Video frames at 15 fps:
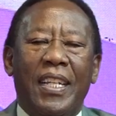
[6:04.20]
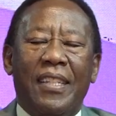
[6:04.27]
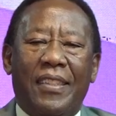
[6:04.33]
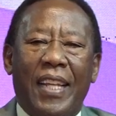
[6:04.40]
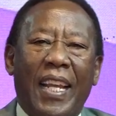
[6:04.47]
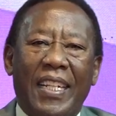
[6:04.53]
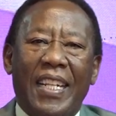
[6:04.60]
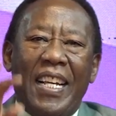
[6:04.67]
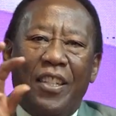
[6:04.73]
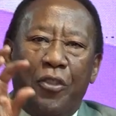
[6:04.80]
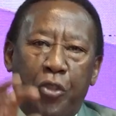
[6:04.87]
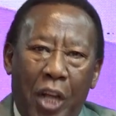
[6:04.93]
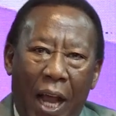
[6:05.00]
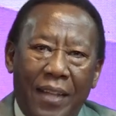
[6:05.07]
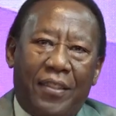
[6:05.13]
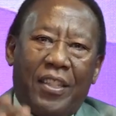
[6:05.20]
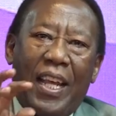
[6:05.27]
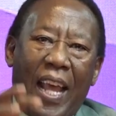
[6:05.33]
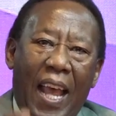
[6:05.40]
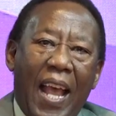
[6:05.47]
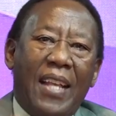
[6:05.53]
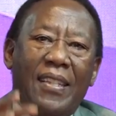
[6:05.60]
He's saying, just
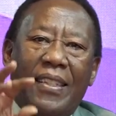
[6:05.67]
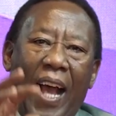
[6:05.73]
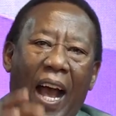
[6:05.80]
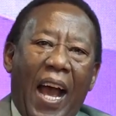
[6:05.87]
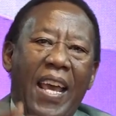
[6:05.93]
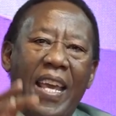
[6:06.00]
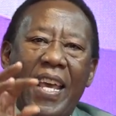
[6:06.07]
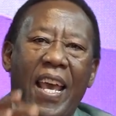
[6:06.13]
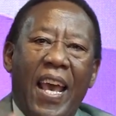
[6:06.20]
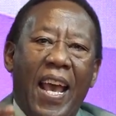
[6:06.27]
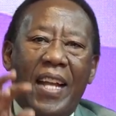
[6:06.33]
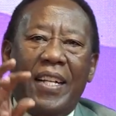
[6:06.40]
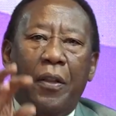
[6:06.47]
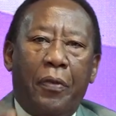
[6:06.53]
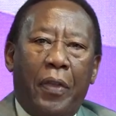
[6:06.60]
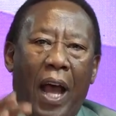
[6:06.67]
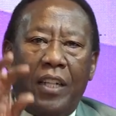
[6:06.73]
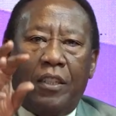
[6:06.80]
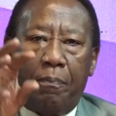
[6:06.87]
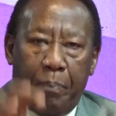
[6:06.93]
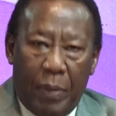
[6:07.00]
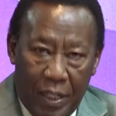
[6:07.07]
as I had
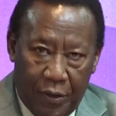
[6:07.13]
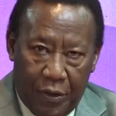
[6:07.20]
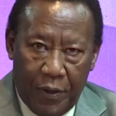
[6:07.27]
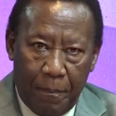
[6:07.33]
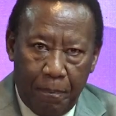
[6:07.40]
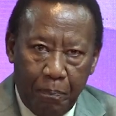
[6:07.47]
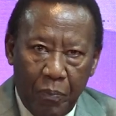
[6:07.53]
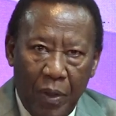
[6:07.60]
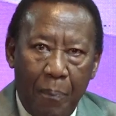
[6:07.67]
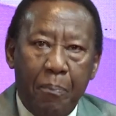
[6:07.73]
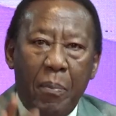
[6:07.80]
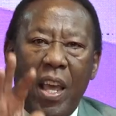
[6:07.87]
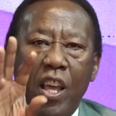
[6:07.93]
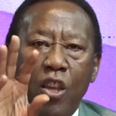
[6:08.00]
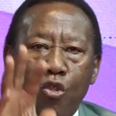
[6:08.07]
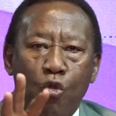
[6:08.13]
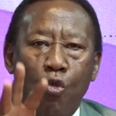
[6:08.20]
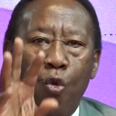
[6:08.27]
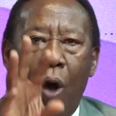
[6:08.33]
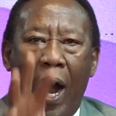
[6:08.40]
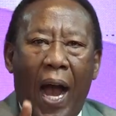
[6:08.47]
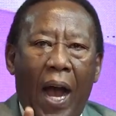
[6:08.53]
that peace, may
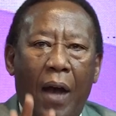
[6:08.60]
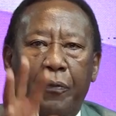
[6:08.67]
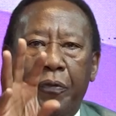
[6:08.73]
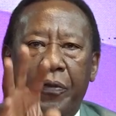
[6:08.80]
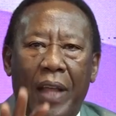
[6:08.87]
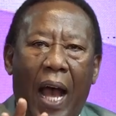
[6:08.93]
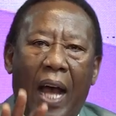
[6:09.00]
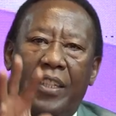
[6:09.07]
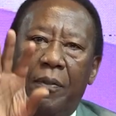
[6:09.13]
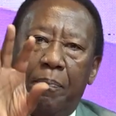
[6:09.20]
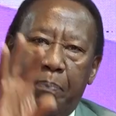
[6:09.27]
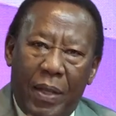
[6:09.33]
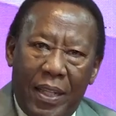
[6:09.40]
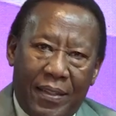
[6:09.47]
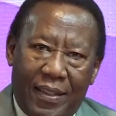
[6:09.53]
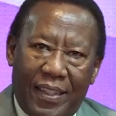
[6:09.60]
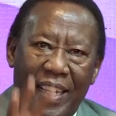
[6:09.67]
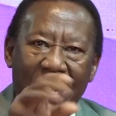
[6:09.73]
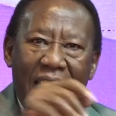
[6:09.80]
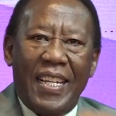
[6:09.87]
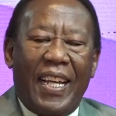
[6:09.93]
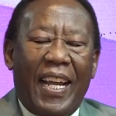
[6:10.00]
you have that peace
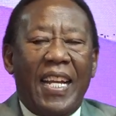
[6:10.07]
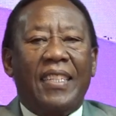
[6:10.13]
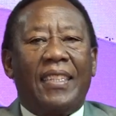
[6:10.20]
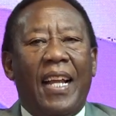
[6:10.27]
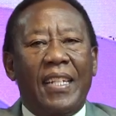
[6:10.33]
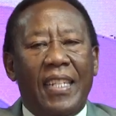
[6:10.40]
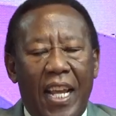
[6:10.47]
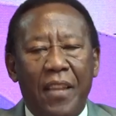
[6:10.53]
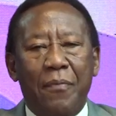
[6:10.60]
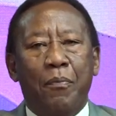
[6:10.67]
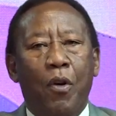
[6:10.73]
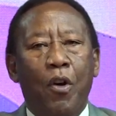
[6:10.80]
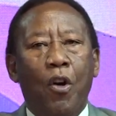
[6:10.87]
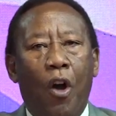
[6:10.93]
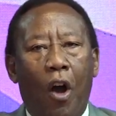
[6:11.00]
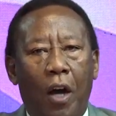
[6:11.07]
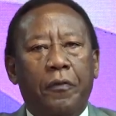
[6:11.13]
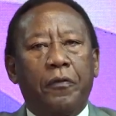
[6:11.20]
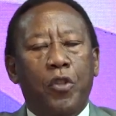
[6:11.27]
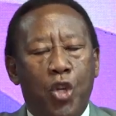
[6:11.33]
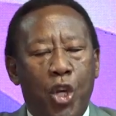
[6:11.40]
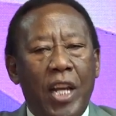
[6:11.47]
in the name
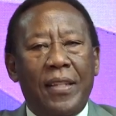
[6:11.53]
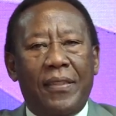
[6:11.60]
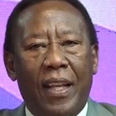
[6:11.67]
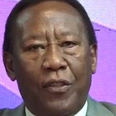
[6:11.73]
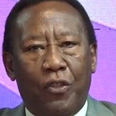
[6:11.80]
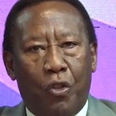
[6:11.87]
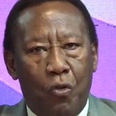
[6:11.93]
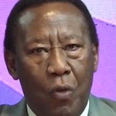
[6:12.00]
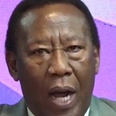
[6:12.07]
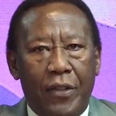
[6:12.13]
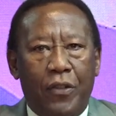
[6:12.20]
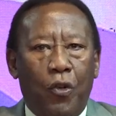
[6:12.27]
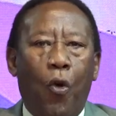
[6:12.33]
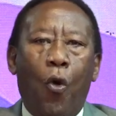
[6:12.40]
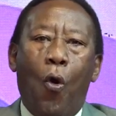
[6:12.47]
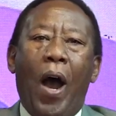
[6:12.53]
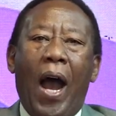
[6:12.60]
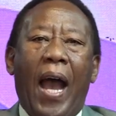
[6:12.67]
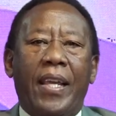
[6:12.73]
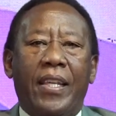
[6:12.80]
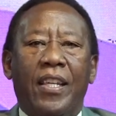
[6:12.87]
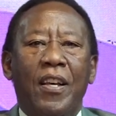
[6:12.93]
of Jesus Christ.
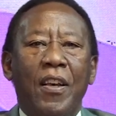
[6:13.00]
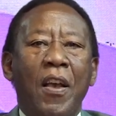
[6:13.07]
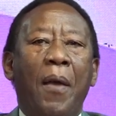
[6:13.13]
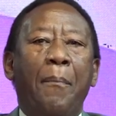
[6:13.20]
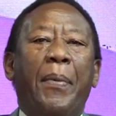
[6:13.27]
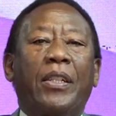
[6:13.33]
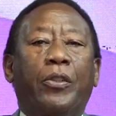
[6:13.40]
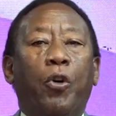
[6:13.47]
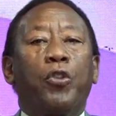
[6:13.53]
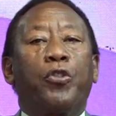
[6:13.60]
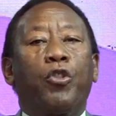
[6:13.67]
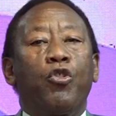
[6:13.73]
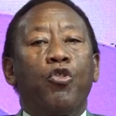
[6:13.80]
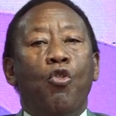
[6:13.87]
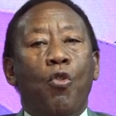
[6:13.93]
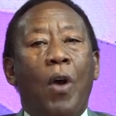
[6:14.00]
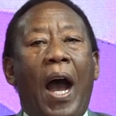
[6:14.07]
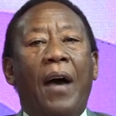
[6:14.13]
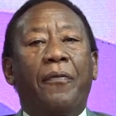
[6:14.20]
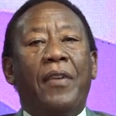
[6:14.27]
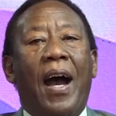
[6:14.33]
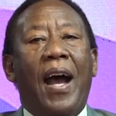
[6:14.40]
Why? Because you
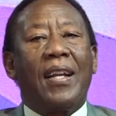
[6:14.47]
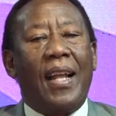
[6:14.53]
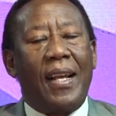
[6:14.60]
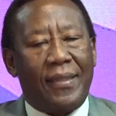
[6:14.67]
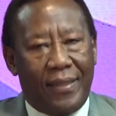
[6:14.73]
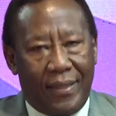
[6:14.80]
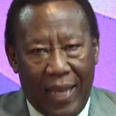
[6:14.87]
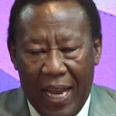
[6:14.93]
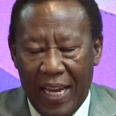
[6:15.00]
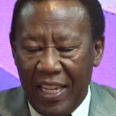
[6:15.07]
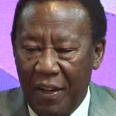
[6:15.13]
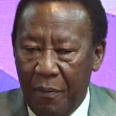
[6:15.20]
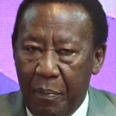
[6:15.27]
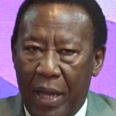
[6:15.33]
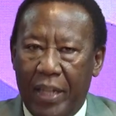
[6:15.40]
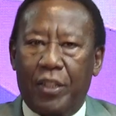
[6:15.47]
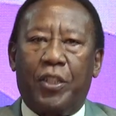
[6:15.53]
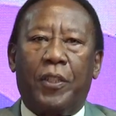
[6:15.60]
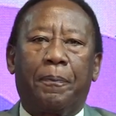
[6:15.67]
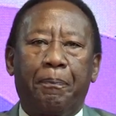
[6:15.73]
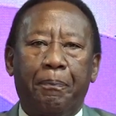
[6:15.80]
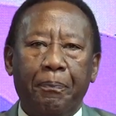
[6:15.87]
have an assignment.